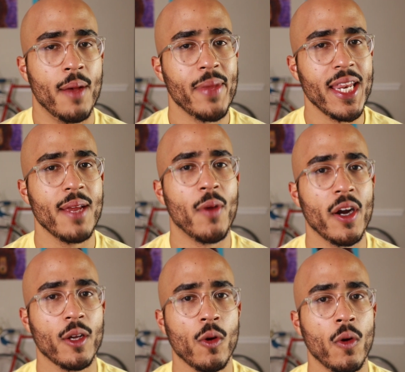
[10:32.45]
a Medium
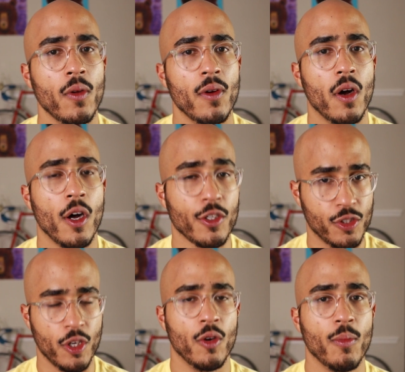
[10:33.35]
article
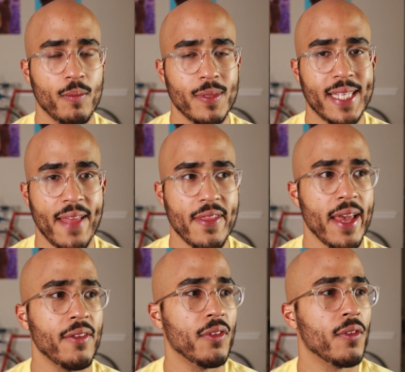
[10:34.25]
also said
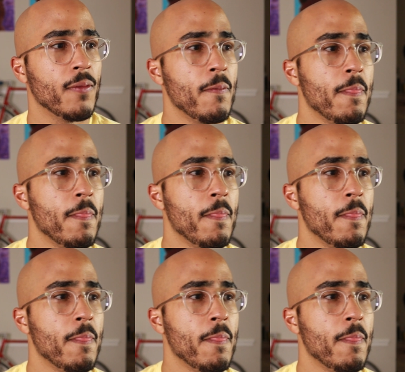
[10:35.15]
this.